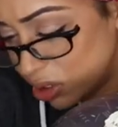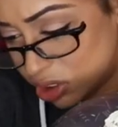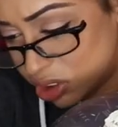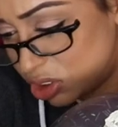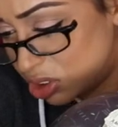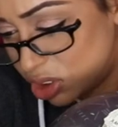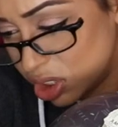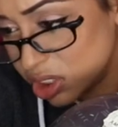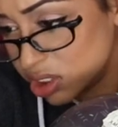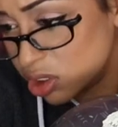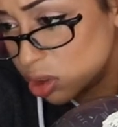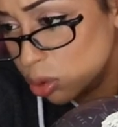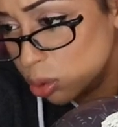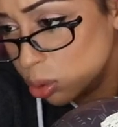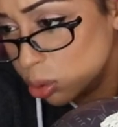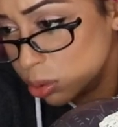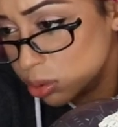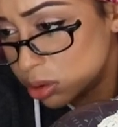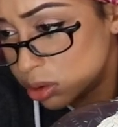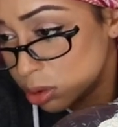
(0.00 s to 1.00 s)
it's just
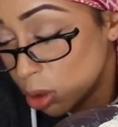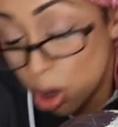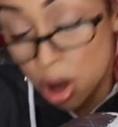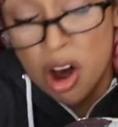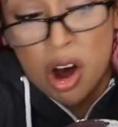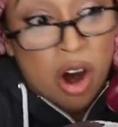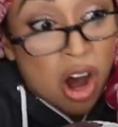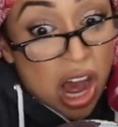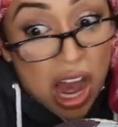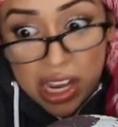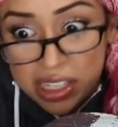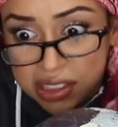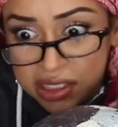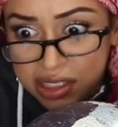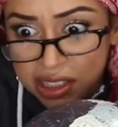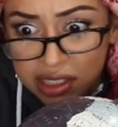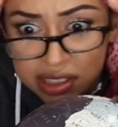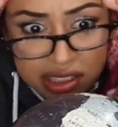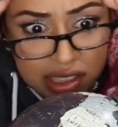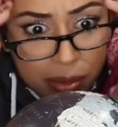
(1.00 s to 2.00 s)
nudes. Oh, I
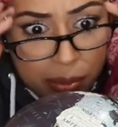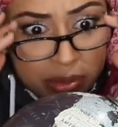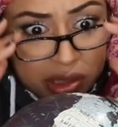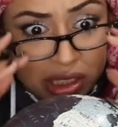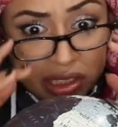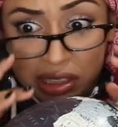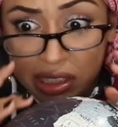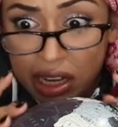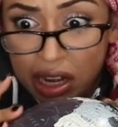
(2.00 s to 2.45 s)
see something